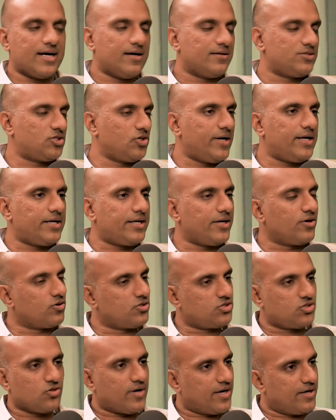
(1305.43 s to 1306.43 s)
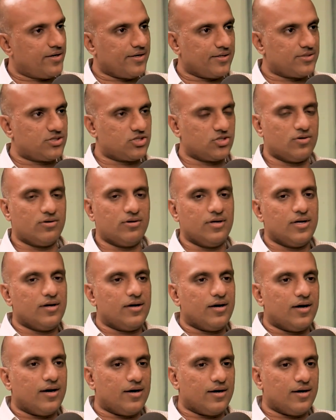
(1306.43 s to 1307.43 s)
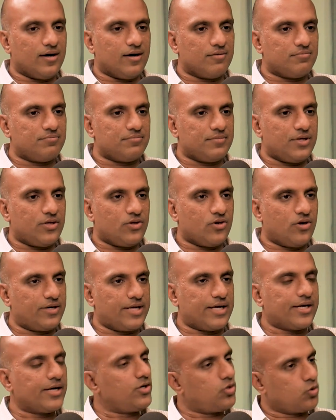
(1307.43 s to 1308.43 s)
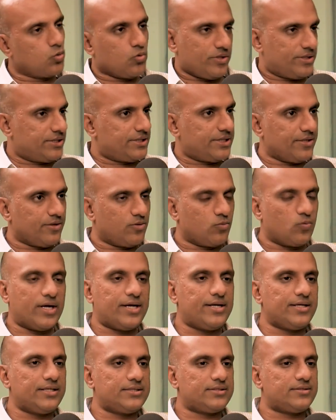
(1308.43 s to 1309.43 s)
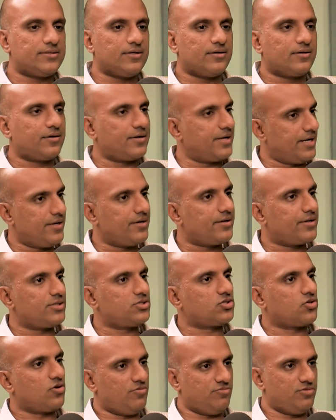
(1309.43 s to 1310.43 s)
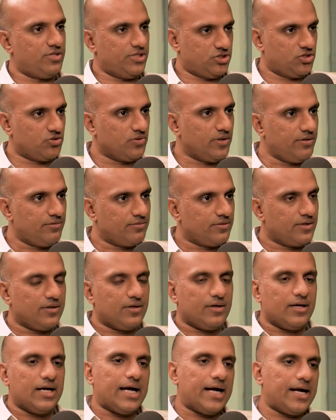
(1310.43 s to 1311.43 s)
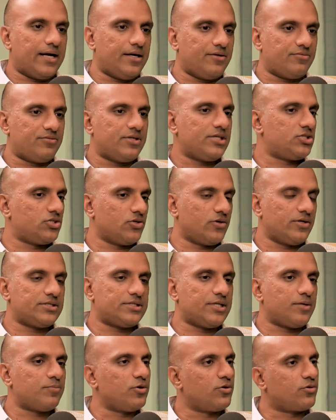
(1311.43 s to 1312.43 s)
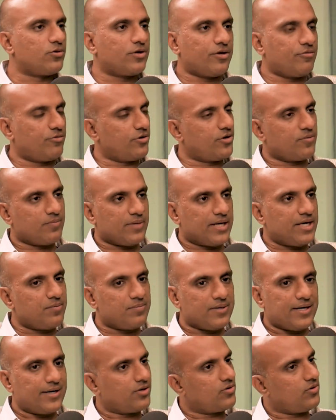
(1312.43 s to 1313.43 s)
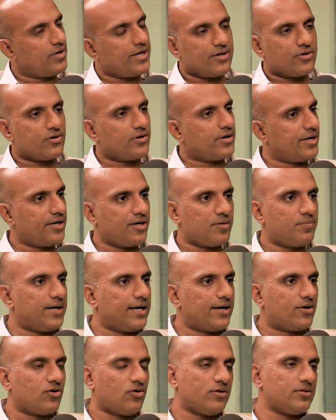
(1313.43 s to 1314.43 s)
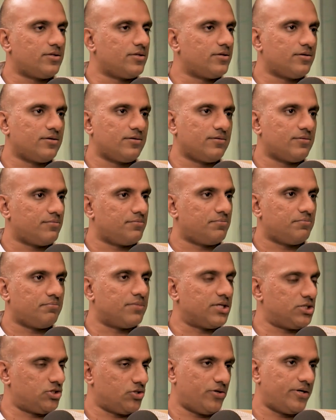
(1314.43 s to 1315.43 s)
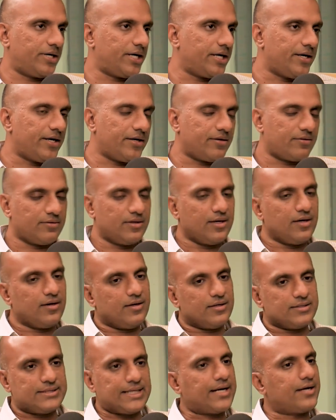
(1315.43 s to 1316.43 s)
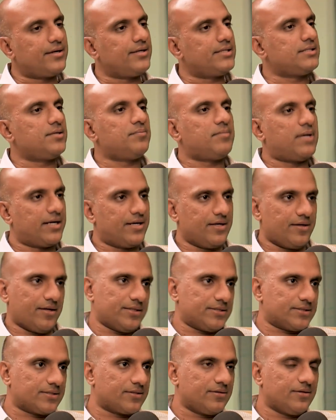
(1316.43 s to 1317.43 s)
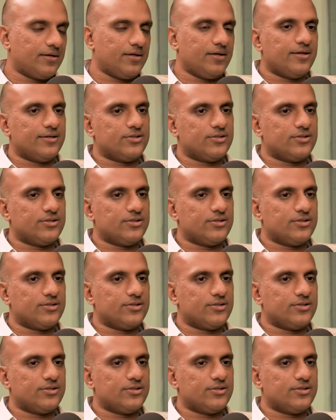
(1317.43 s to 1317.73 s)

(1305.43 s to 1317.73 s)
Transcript: Yeah, so 80 goes to 100. So you're taking 2 risks here. One is the credit risk of the issuer. And if the issuer is able to give your money back, you'll get your 100 back on the maturity date. Second is the market risk.